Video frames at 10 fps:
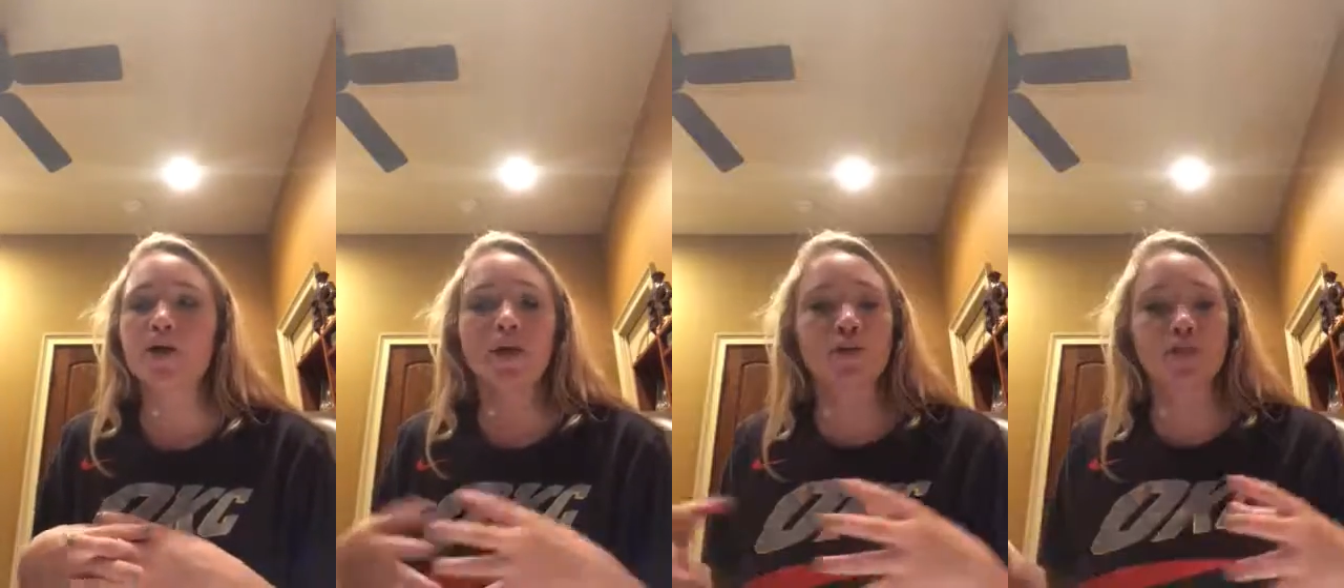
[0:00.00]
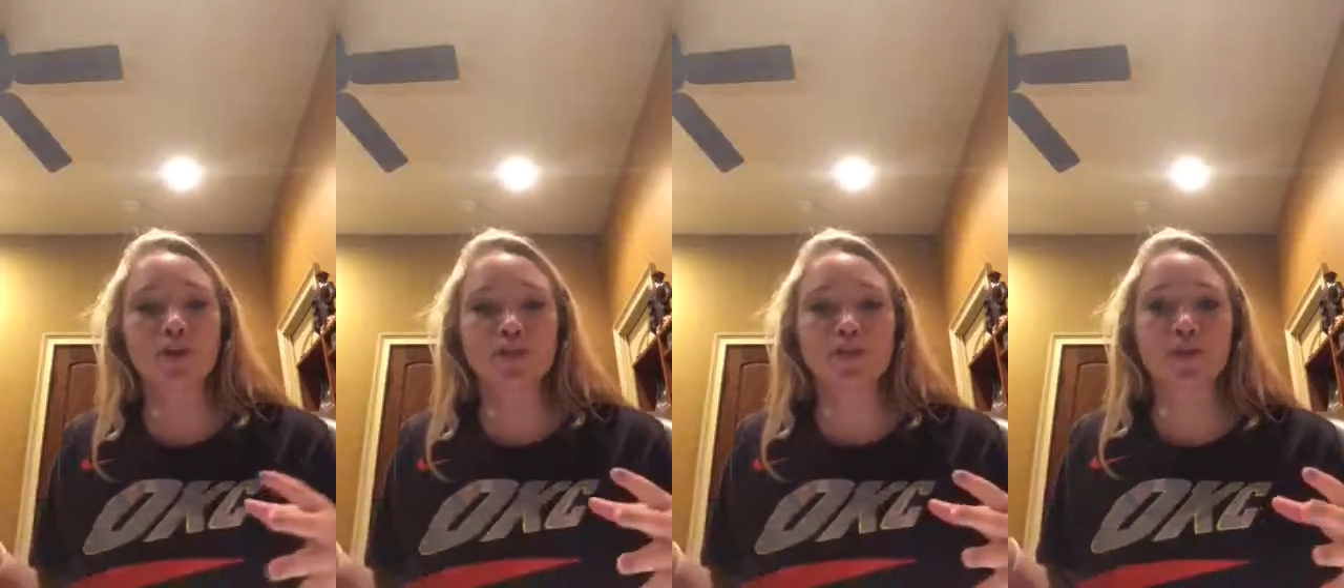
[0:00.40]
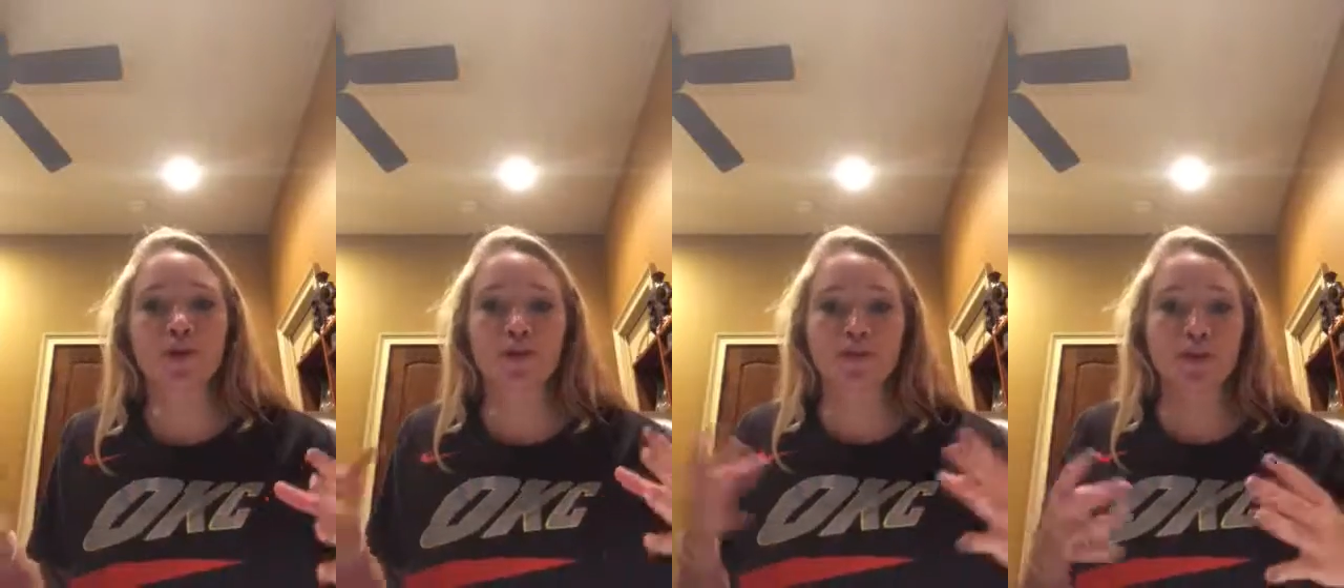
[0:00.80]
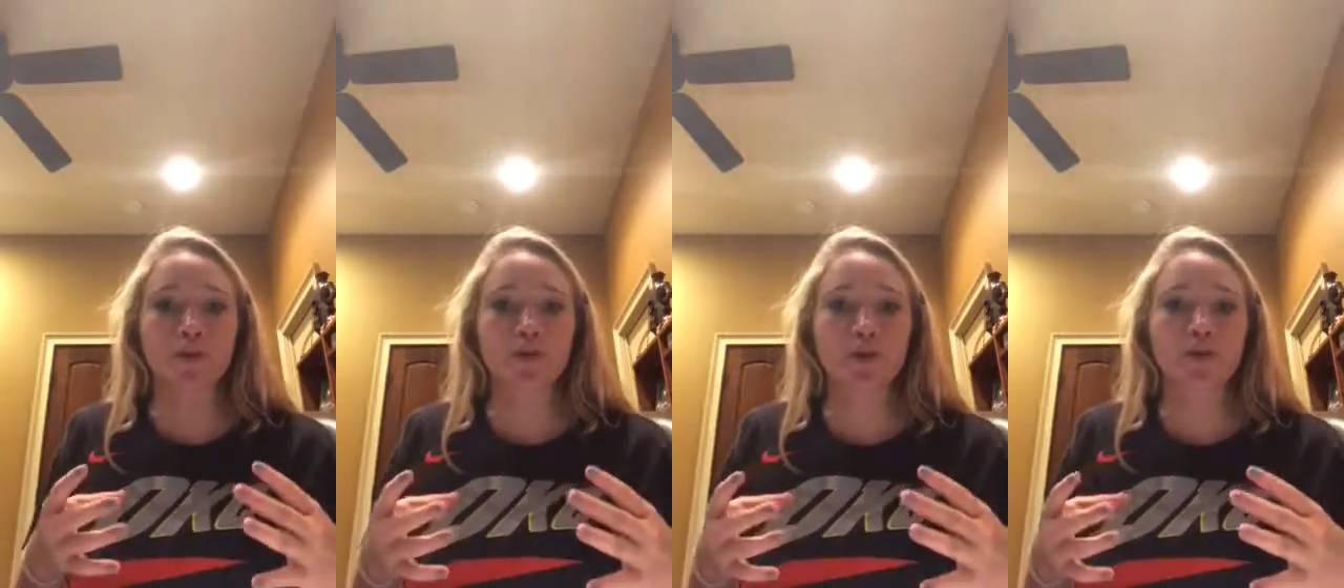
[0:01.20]
they've worked with all of
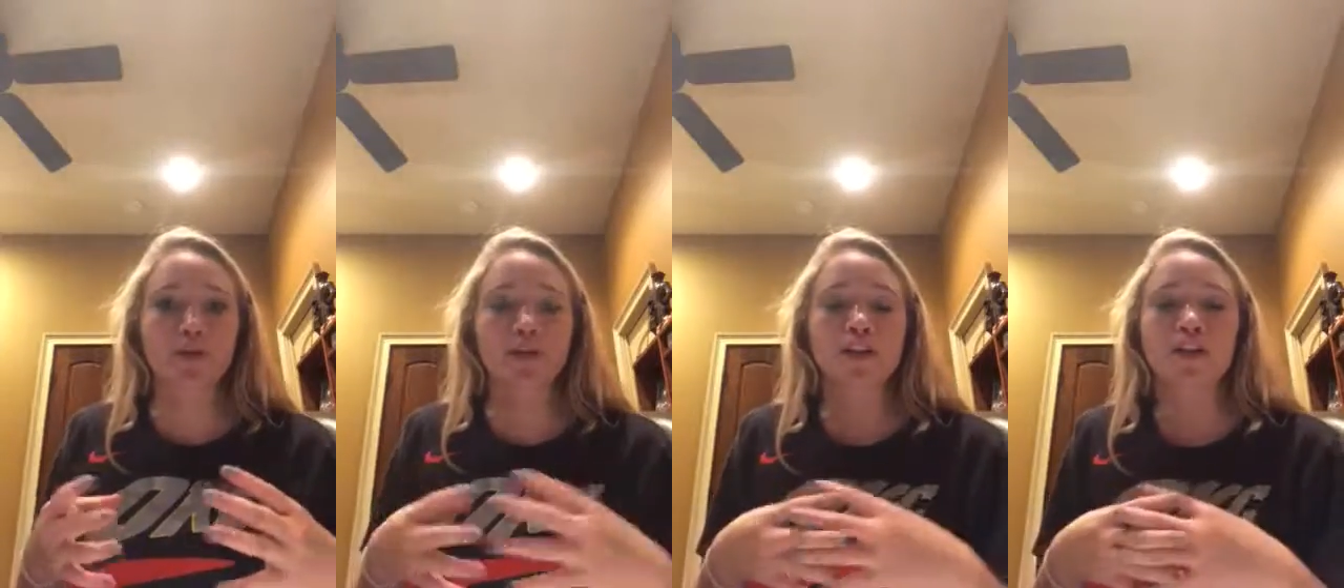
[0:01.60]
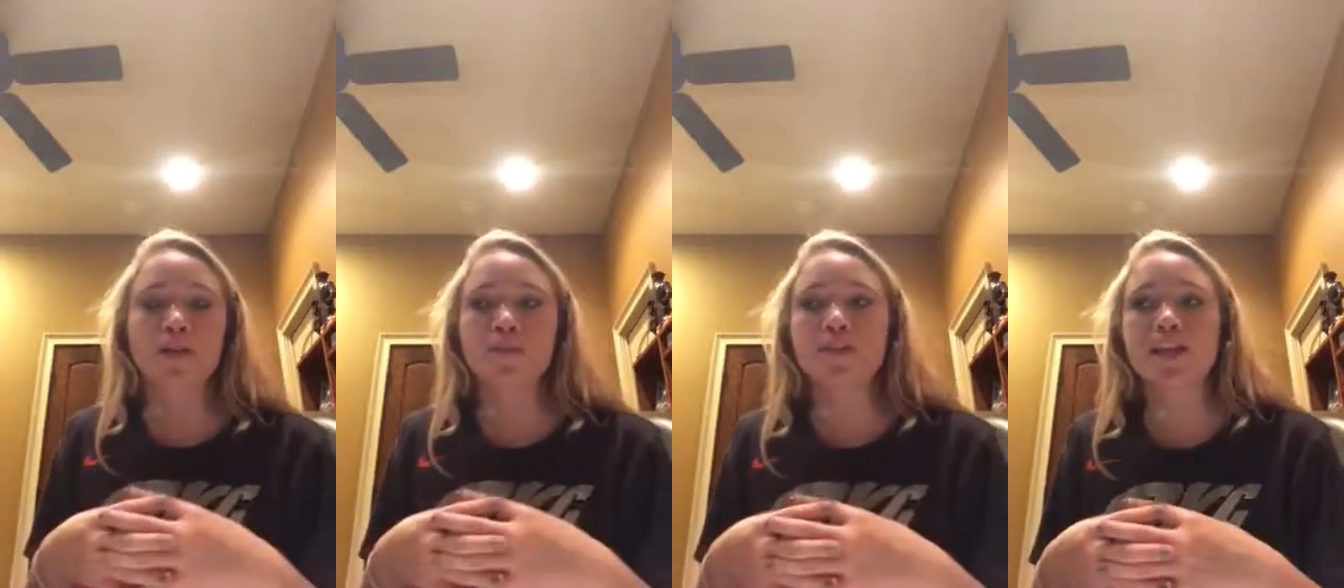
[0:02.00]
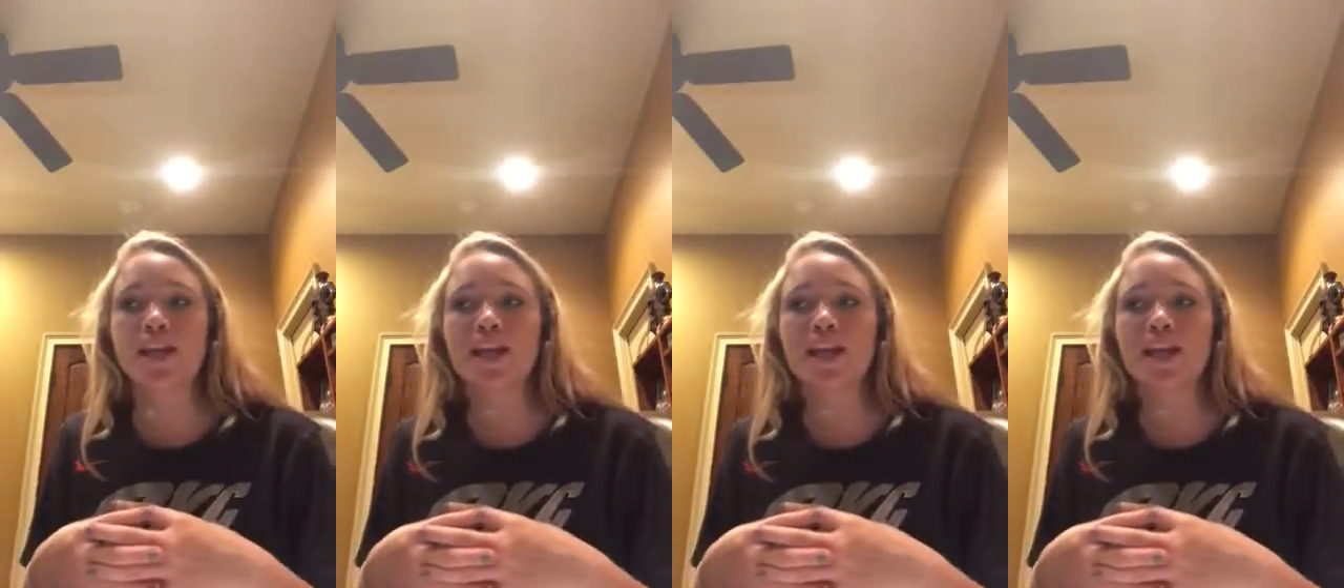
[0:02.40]
their Rotary clubs